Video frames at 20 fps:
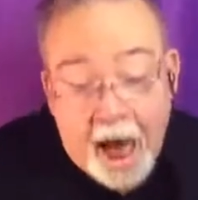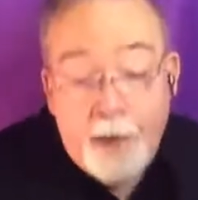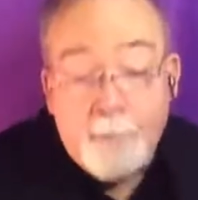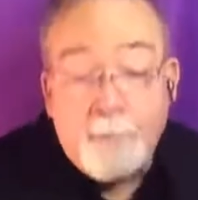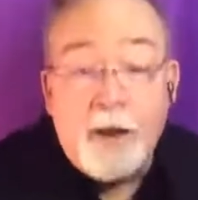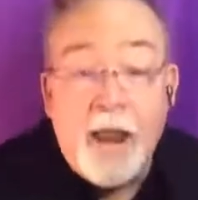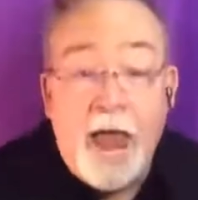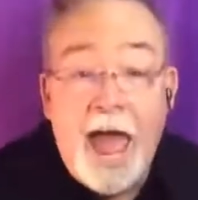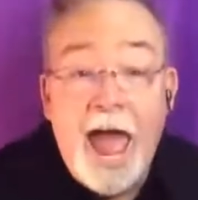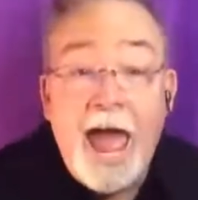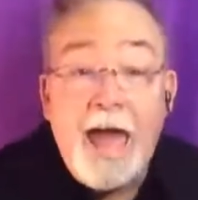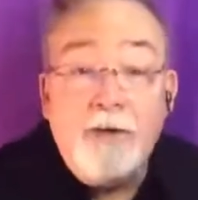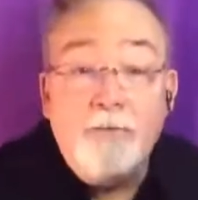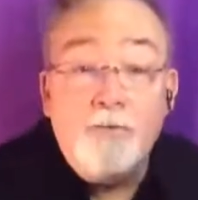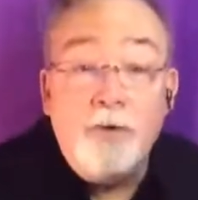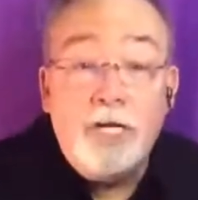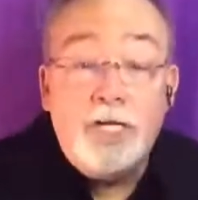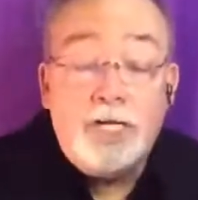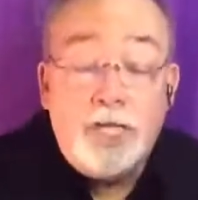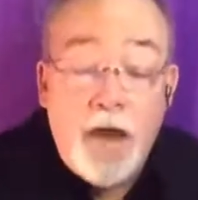I'm glad
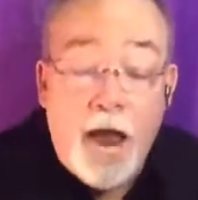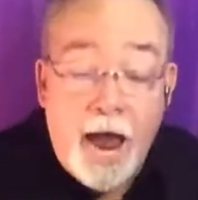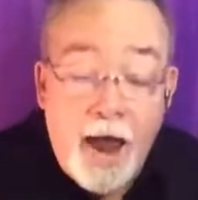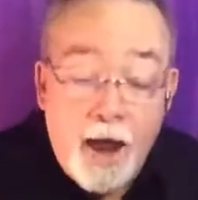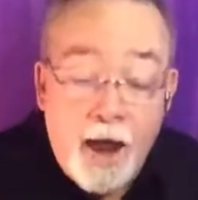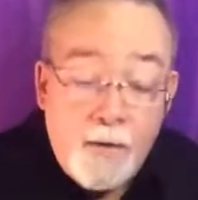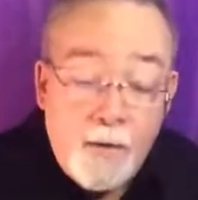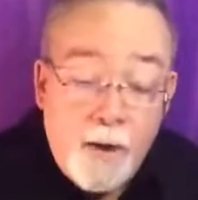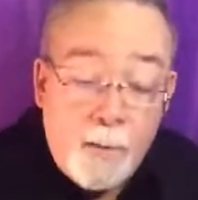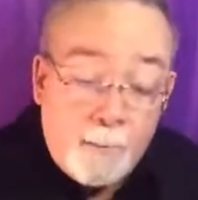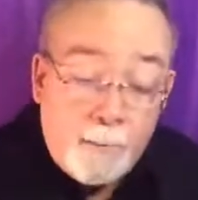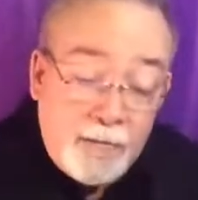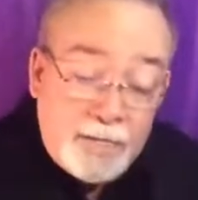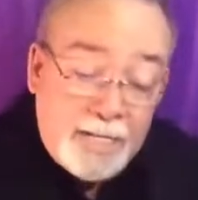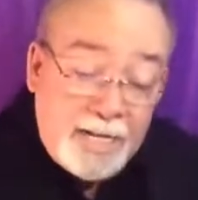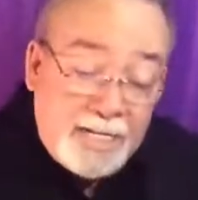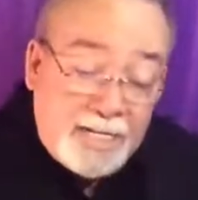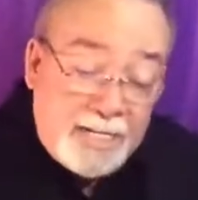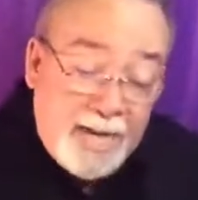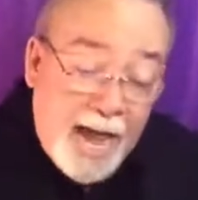we share a
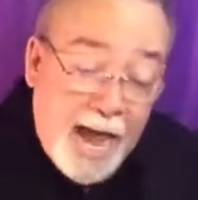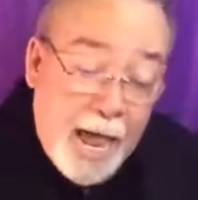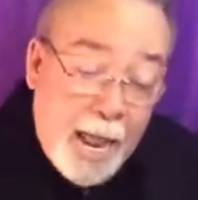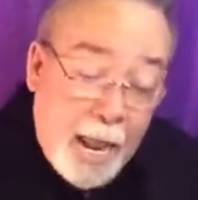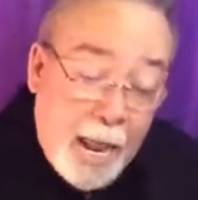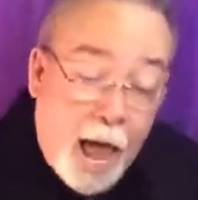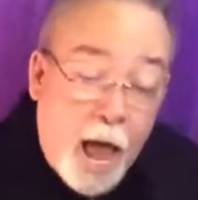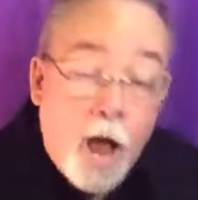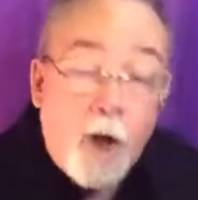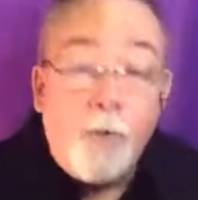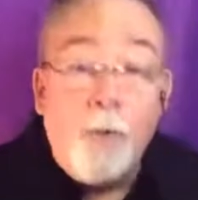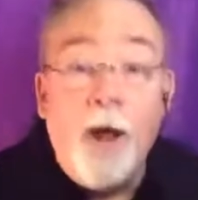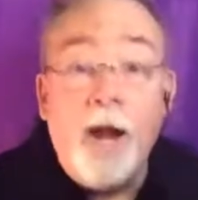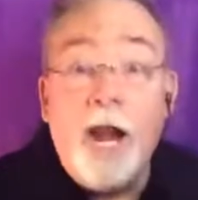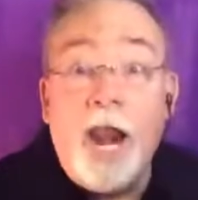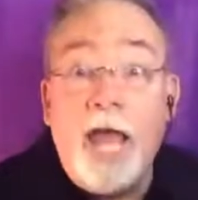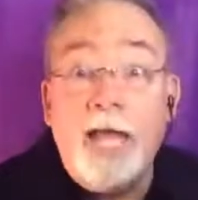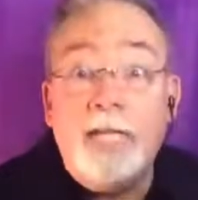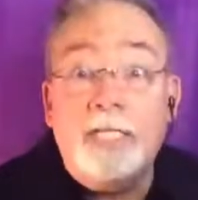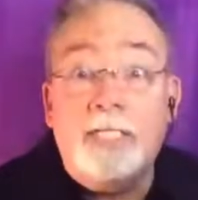prison cell when
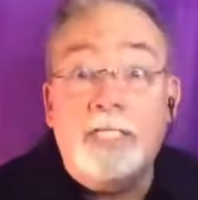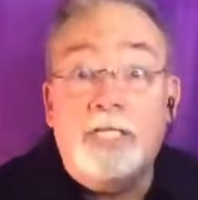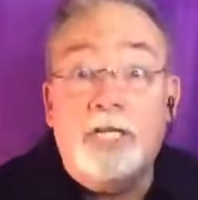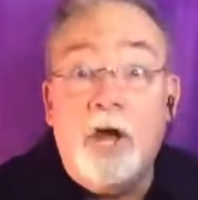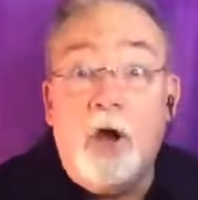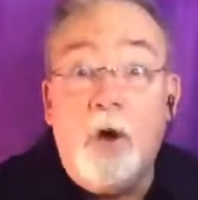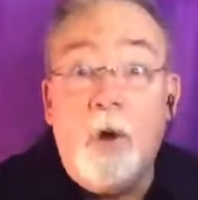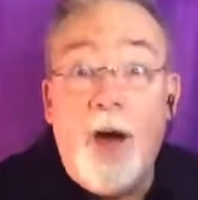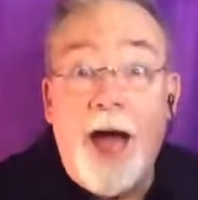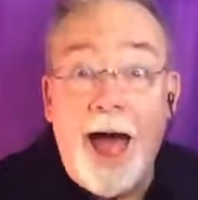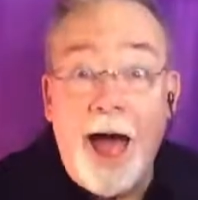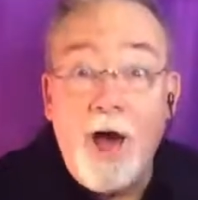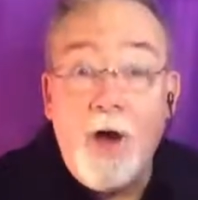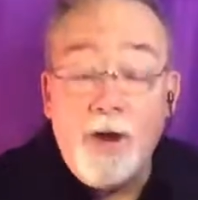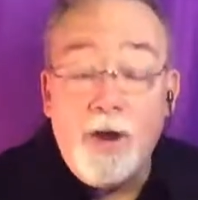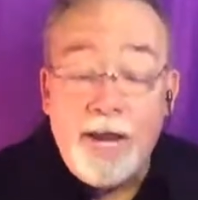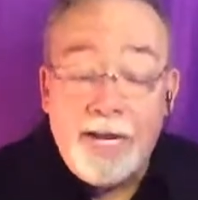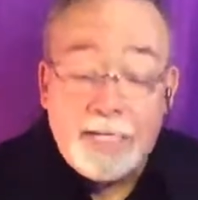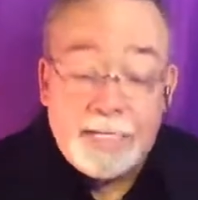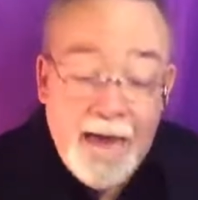lights go
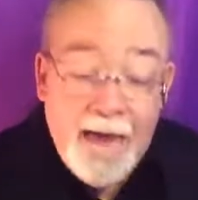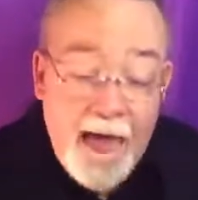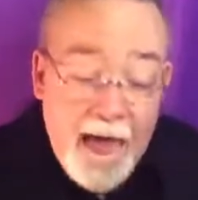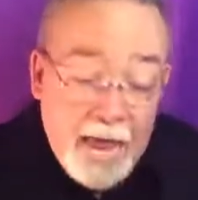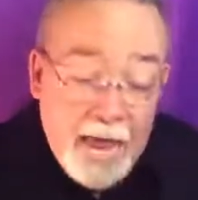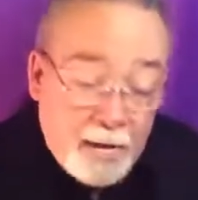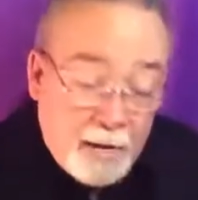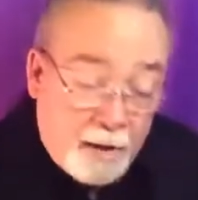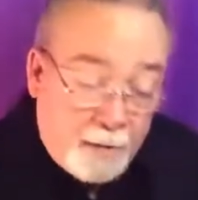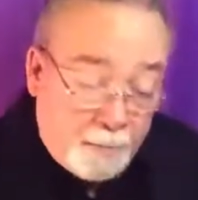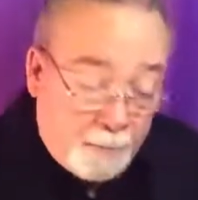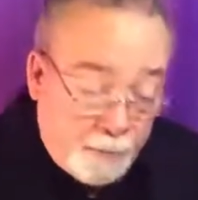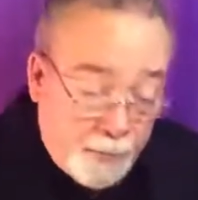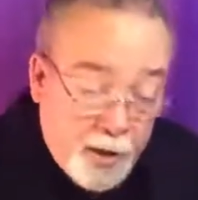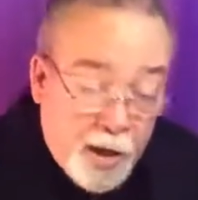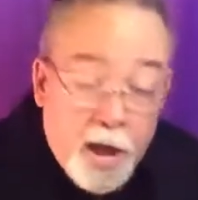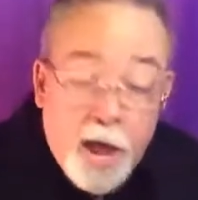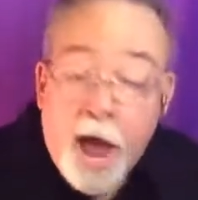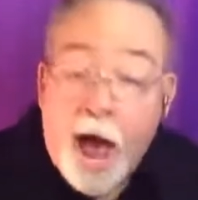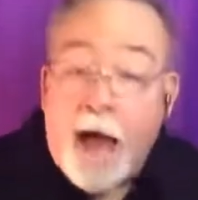out at
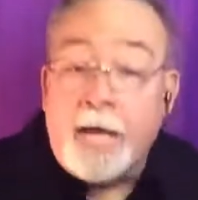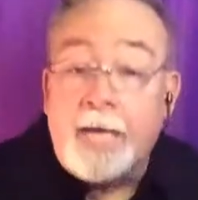10.